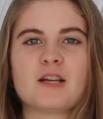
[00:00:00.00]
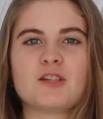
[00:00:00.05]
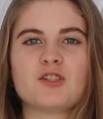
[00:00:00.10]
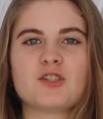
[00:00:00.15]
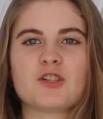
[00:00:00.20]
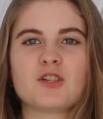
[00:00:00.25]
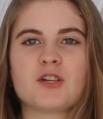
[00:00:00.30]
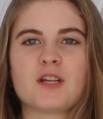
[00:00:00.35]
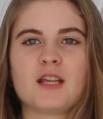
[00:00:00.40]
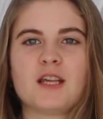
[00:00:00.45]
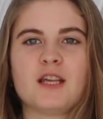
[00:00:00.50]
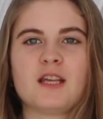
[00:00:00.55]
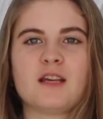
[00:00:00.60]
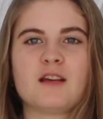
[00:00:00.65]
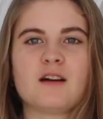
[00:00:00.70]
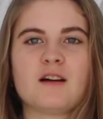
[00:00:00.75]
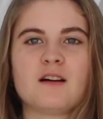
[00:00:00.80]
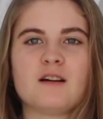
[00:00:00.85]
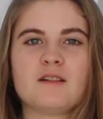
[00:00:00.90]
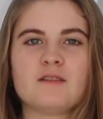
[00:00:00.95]

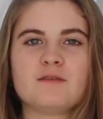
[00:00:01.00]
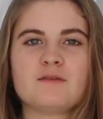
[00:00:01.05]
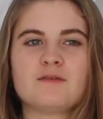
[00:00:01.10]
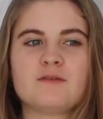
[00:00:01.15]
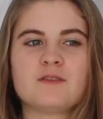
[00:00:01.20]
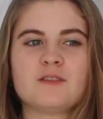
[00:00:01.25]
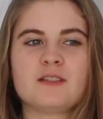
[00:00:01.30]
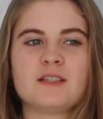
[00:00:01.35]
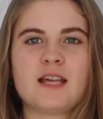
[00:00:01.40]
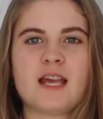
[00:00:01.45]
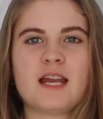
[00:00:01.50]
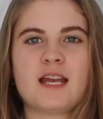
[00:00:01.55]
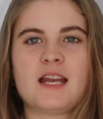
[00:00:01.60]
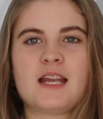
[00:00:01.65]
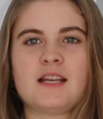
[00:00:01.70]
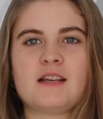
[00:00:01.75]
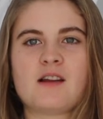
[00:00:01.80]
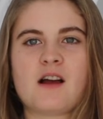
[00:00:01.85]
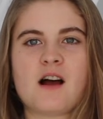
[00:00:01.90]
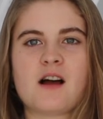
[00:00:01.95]
journey of
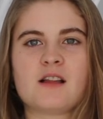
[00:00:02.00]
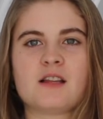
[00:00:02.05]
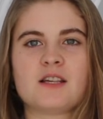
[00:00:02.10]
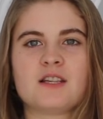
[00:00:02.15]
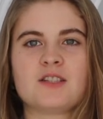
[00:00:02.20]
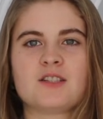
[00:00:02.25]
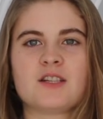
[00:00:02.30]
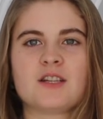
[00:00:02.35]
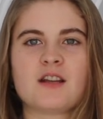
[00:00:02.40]
gaining knowledge